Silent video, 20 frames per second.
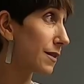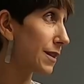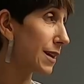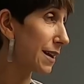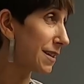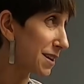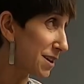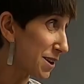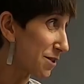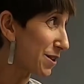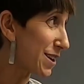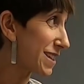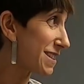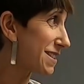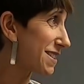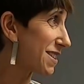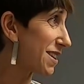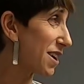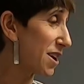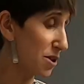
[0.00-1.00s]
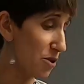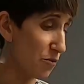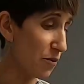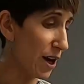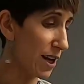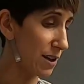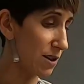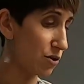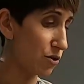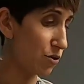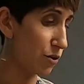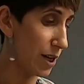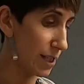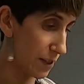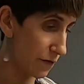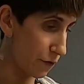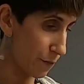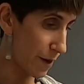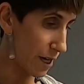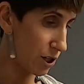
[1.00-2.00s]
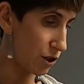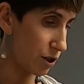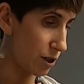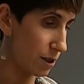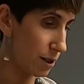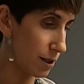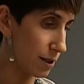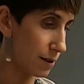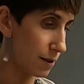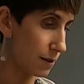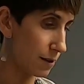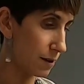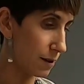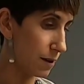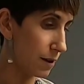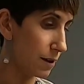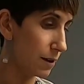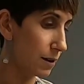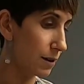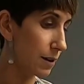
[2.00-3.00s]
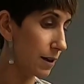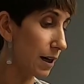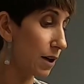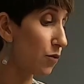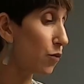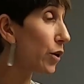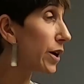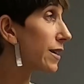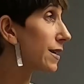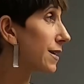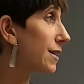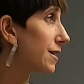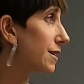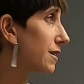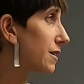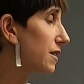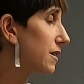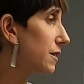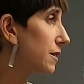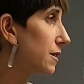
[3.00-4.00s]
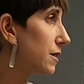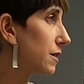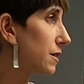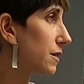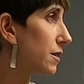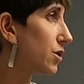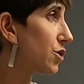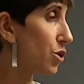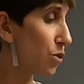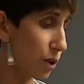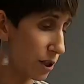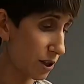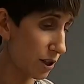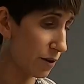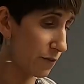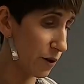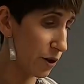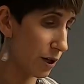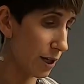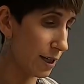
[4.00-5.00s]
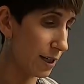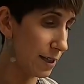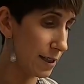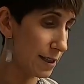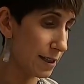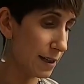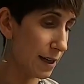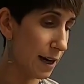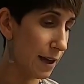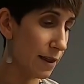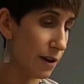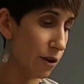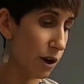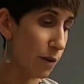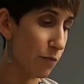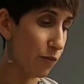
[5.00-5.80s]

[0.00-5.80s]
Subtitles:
Then the Near East underwent transformations, and with it, the Jewish communities and their